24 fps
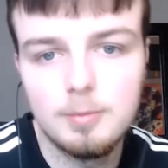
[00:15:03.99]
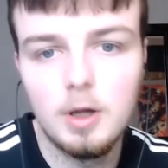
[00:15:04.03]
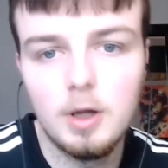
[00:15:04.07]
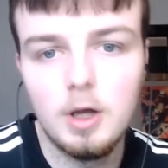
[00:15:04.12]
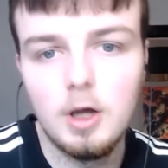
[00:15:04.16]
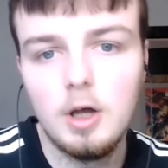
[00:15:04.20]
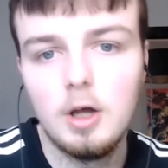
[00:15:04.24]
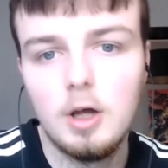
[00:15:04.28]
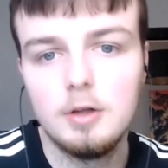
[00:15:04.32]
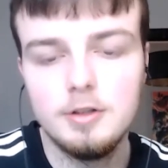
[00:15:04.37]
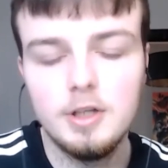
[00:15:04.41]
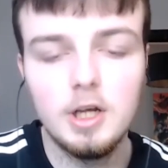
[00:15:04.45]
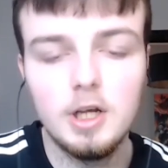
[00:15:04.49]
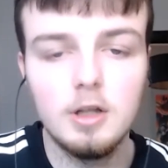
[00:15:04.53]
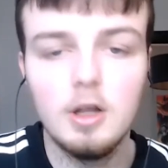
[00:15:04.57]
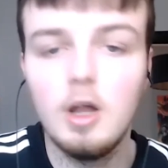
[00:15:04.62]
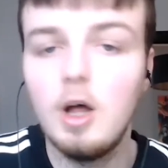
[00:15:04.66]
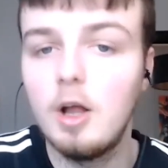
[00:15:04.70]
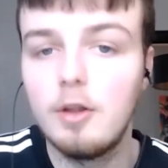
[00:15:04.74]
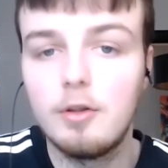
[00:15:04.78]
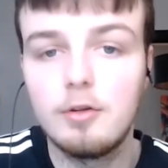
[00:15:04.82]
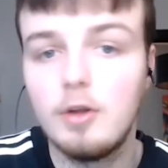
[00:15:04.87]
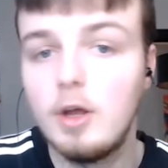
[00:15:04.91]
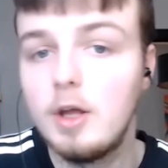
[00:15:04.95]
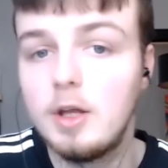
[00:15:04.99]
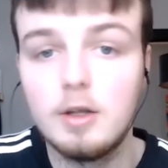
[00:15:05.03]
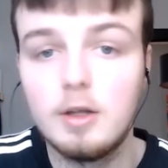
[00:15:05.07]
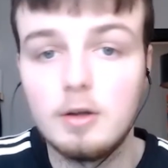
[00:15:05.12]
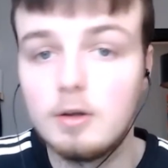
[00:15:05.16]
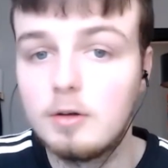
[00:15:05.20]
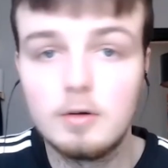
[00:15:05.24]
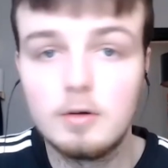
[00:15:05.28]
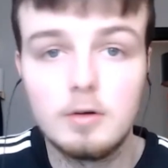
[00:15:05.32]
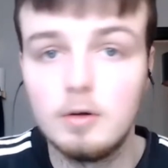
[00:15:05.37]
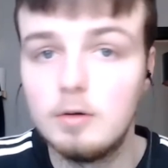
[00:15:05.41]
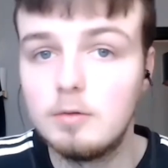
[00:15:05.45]
But yeah, like I say,
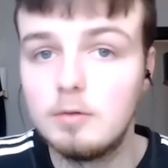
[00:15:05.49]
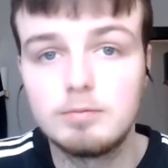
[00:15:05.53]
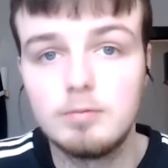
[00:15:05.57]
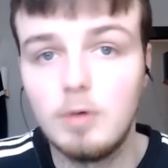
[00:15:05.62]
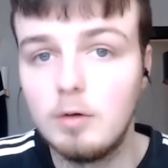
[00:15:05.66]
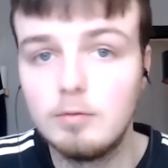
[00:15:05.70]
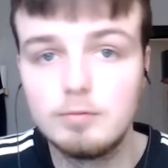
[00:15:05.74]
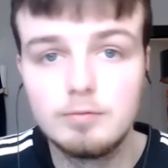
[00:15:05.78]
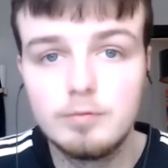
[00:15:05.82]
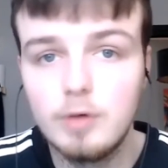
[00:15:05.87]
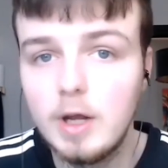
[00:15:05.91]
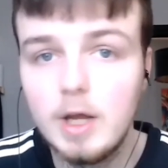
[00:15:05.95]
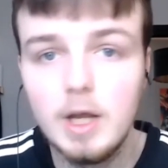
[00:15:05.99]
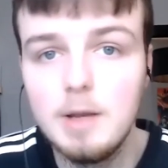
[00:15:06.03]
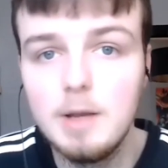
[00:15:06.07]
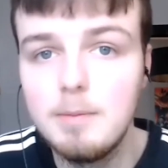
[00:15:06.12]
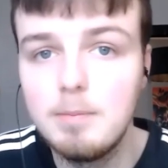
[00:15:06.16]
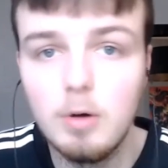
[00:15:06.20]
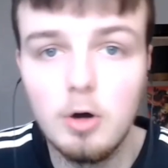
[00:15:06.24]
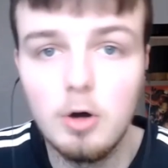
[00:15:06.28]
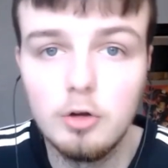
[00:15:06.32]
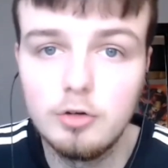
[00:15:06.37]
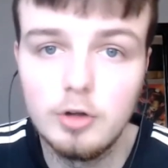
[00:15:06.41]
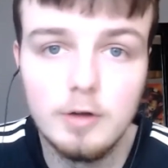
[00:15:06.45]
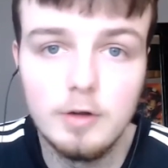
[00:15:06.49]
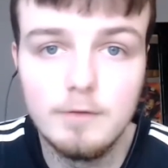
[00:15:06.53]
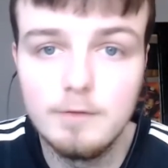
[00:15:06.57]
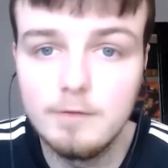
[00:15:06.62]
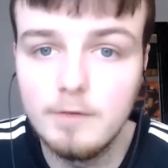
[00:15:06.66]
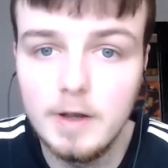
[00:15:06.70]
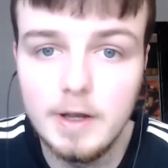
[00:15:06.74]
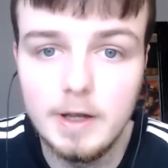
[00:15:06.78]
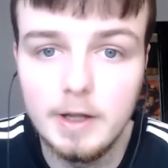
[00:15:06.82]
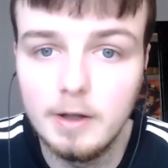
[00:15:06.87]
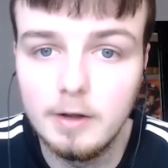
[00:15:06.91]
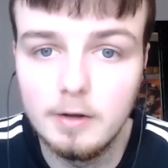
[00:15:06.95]
really positive
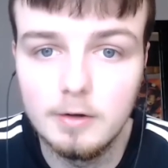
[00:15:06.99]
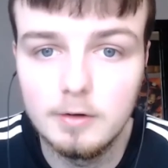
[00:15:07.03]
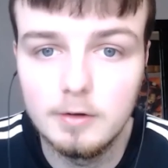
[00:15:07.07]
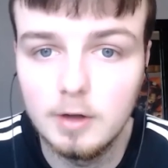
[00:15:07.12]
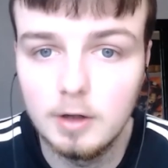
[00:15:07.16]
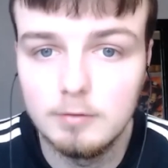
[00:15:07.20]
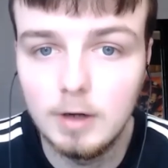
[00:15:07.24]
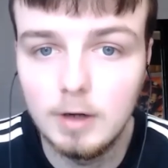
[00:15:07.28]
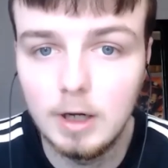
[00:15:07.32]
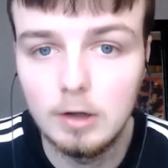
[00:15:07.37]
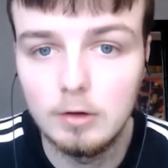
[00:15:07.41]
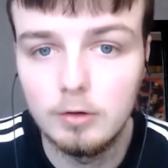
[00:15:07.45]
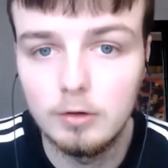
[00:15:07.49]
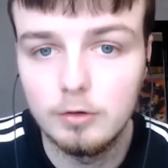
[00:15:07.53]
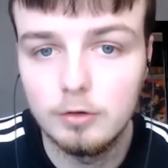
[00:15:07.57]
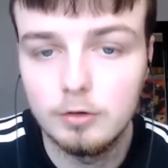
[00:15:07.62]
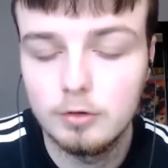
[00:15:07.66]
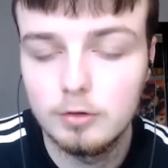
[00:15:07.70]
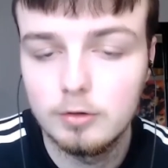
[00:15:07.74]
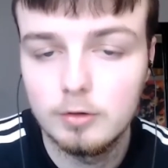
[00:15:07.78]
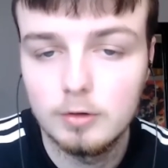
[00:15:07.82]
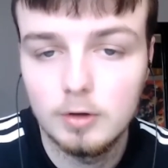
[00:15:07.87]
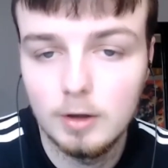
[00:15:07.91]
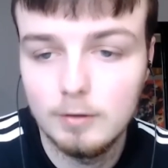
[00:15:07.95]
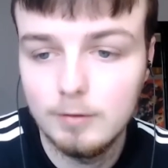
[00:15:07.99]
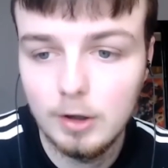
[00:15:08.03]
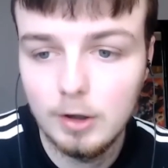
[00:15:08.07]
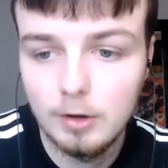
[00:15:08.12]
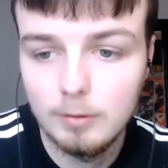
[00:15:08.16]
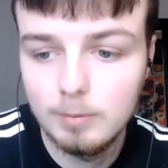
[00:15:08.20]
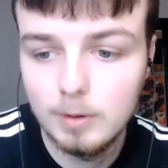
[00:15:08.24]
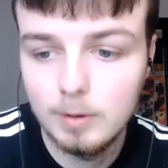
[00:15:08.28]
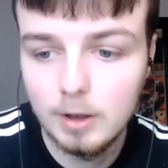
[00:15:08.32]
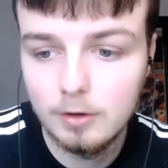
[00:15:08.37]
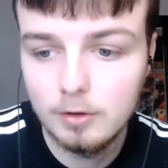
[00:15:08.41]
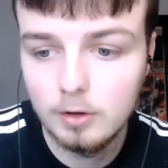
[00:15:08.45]
feeling around
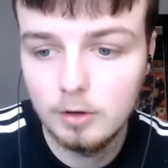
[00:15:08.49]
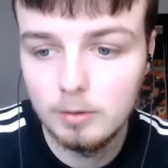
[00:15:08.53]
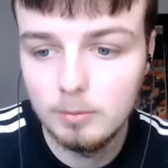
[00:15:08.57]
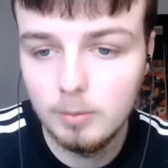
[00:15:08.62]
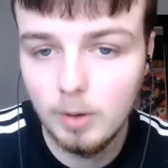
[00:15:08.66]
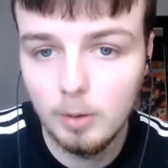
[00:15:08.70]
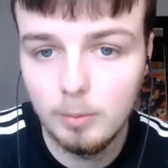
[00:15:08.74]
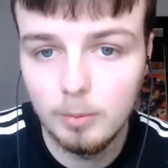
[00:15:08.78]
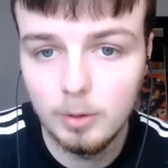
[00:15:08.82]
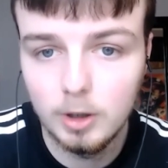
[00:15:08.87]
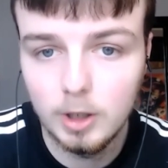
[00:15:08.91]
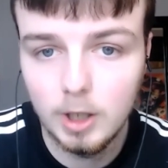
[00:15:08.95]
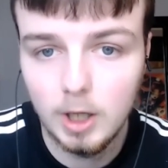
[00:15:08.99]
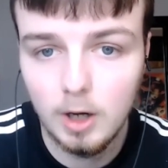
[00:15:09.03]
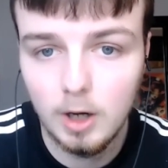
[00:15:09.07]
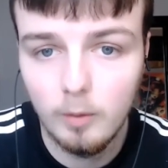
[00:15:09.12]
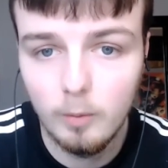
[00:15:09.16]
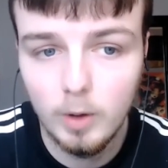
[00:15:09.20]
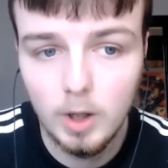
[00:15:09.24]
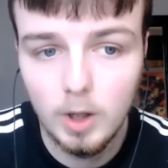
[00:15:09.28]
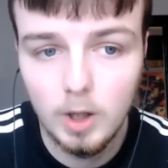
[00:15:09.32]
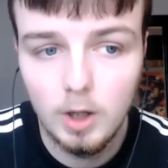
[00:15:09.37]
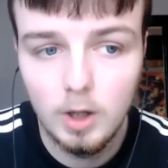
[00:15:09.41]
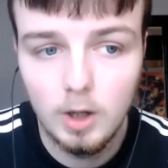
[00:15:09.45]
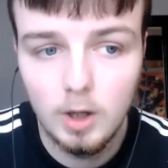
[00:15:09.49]
the place at the moment now.